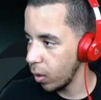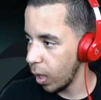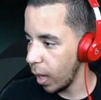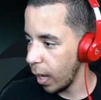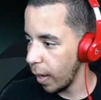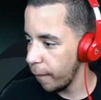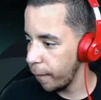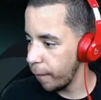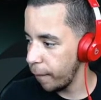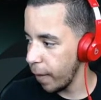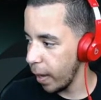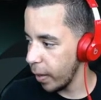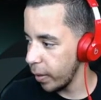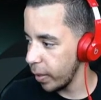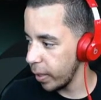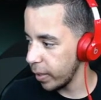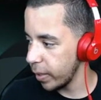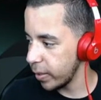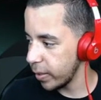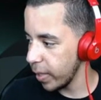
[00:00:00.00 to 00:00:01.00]
I
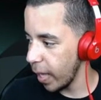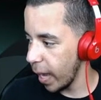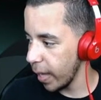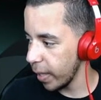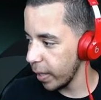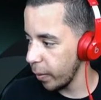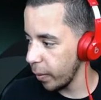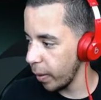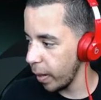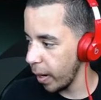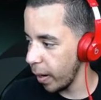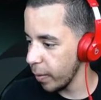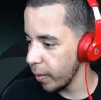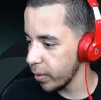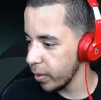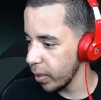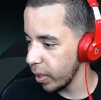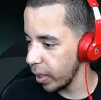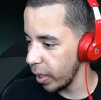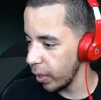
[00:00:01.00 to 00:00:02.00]
found exactly what I
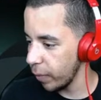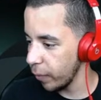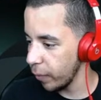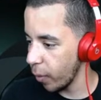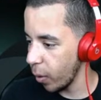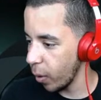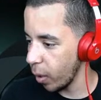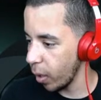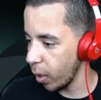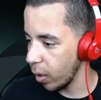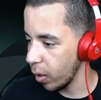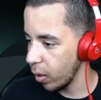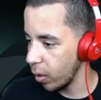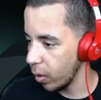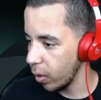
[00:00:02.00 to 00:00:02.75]
was looking for!